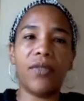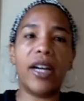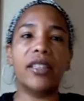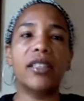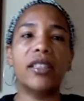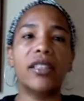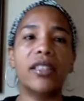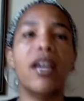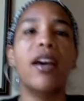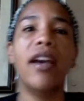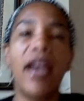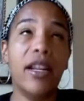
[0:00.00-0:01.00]
us,
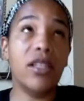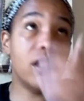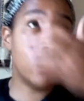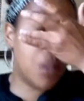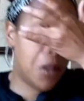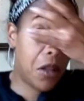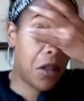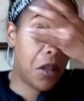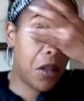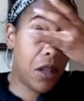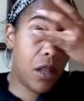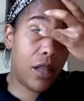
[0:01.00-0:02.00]
and
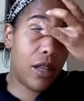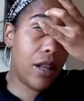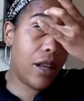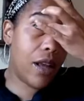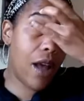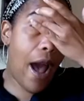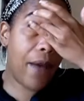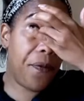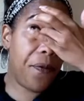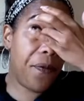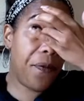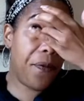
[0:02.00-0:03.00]
I
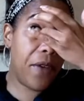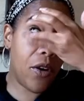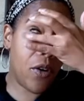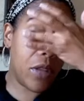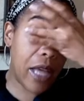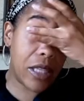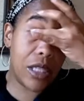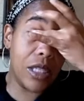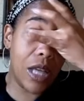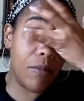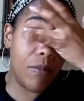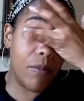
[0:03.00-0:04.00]
feel that
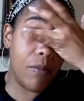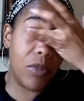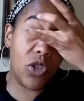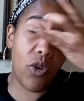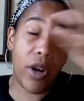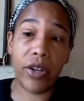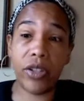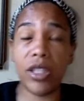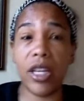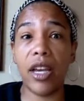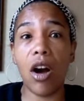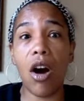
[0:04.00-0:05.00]
some Detroiters
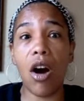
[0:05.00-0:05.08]
think,